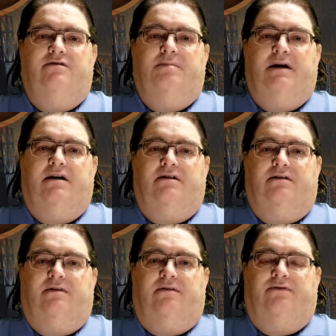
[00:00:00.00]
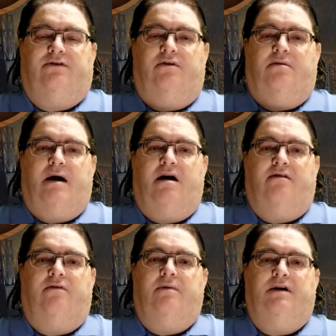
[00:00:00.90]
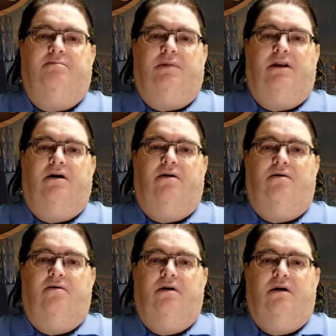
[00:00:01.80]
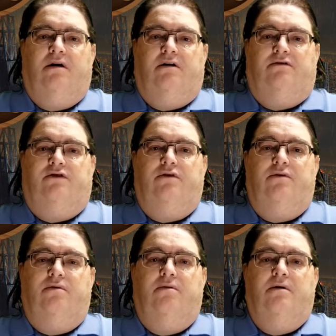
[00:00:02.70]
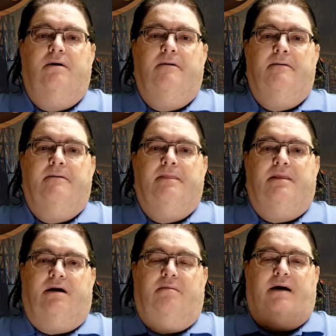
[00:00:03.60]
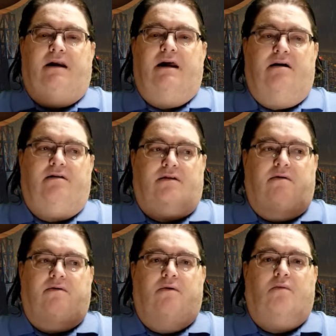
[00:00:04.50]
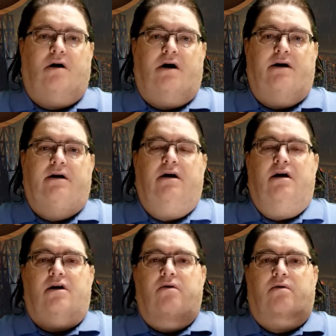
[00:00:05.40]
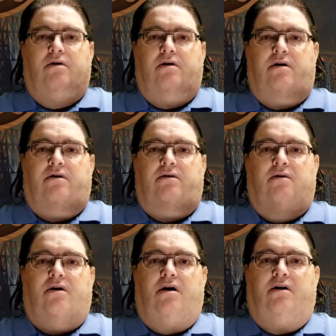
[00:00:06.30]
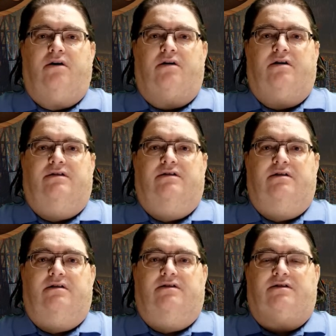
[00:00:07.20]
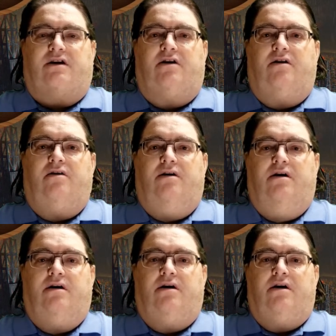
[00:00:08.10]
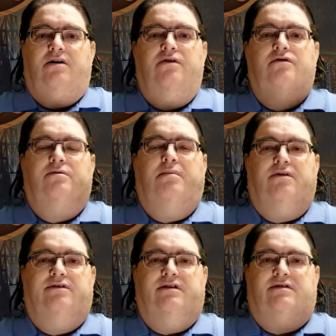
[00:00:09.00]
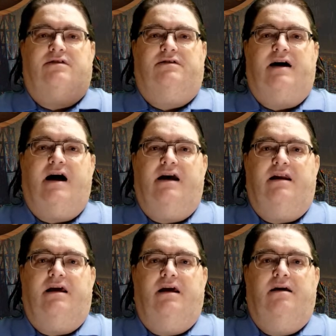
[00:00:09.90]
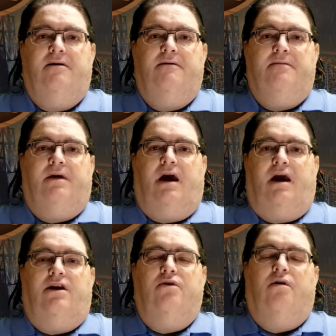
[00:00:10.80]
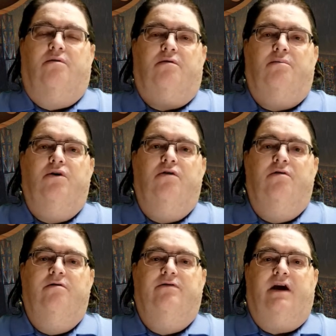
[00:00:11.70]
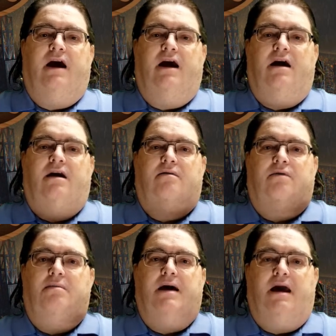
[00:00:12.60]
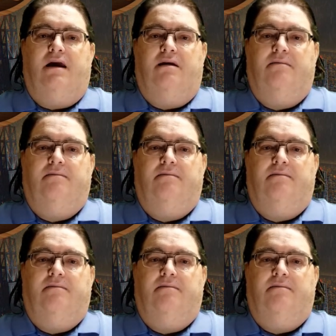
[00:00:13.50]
because if a certain amount of them get below 2, they get back down to the 1, you are no longer considered usable to society, and you are removed and remade.